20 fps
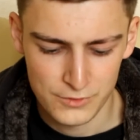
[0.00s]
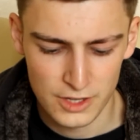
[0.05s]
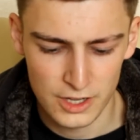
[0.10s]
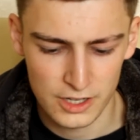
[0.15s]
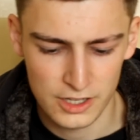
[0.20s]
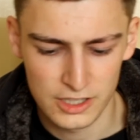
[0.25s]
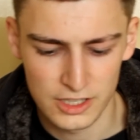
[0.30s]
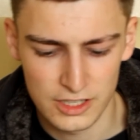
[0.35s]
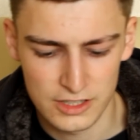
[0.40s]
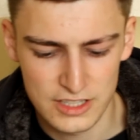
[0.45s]
I
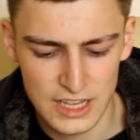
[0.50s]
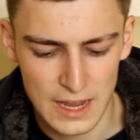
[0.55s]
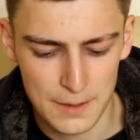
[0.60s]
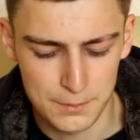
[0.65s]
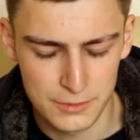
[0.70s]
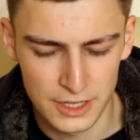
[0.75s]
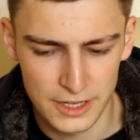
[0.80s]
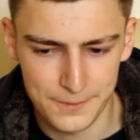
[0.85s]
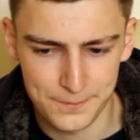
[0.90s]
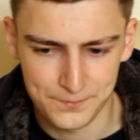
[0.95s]
can
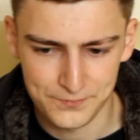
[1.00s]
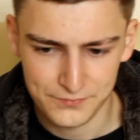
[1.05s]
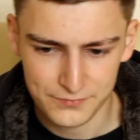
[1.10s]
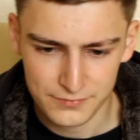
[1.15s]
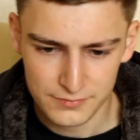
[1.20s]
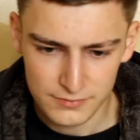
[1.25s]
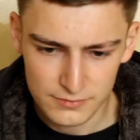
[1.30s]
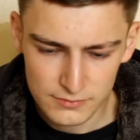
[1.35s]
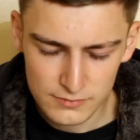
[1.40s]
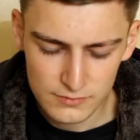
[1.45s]
adapt it
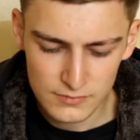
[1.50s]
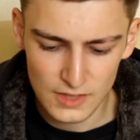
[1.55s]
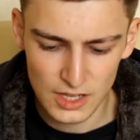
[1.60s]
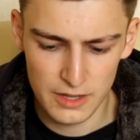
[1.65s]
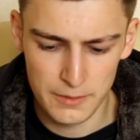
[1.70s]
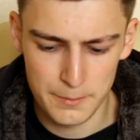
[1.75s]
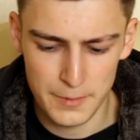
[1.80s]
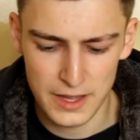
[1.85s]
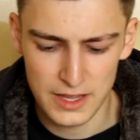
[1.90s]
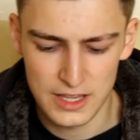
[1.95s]

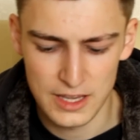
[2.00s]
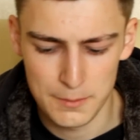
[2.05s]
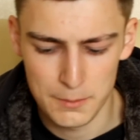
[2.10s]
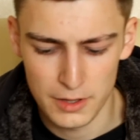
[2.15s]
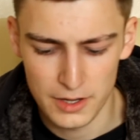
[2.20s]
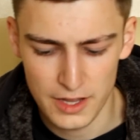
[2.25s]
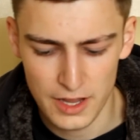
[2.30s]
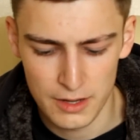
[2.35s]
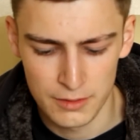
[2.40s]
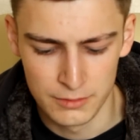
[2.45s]
and make it
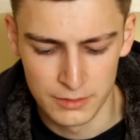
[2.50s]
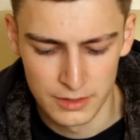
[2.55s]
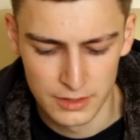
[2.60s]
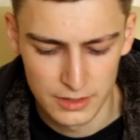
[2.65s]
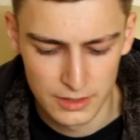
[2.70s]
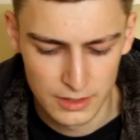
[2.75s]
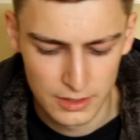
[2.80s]
my own.